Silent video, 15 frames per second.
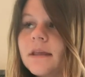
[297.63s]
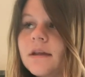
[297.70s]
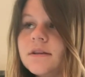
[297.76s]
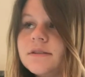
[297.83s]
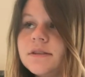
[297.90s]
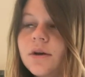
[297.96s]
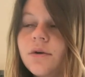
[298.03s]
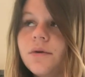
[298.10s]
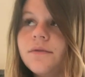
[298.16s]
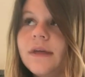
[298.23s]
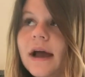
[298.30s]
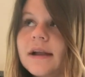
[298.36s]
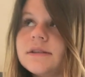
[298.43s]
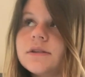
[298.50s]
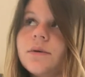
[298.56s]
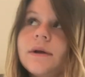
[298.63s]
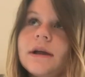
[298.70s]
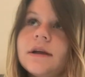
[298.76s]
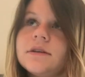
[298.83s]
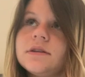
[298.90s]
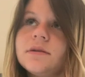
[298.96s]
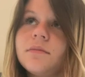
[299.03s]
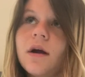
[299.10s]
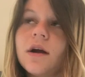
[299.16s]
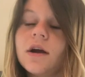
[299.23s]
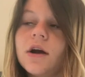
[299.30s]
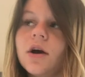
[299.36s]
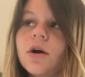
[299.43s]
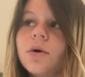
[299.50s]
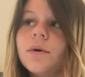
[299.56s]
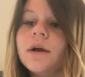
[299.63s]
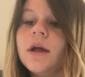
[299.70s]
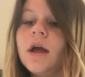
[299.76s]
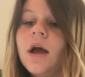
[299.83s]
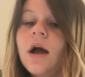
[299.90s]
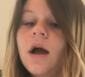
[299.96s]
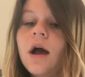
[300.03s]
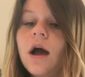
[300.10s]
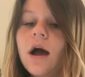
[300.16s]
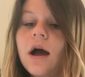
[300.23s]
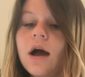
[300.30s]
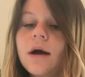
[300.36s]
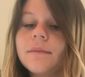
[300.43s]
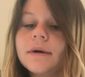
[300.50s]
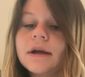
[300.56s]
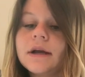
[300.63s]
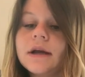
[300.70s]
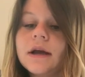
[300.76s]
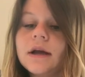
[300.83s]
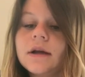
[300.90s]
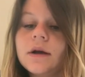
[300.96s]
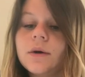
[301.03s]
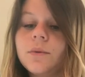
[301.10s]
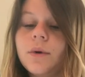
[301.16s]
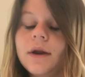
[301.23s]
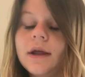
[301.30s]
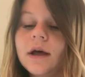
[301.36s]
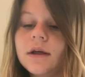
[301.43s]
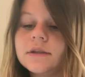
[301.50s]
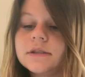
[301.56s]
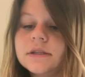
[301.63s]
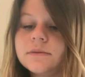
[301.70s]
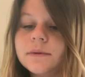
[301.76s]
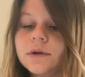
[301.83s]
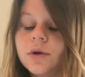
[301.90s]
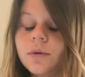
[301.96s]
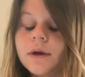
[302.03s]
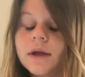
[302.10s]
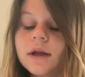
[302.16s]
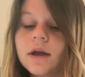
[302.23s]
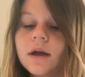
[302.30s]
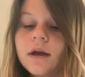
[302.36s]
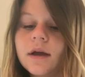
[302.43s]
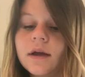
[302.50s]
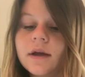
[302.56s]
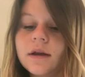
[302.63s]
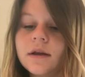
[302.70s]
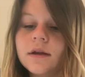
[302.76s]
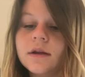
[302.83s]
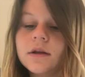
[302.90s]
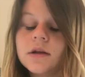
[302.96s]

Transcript: So that's going on tomorrow. what else has been going on?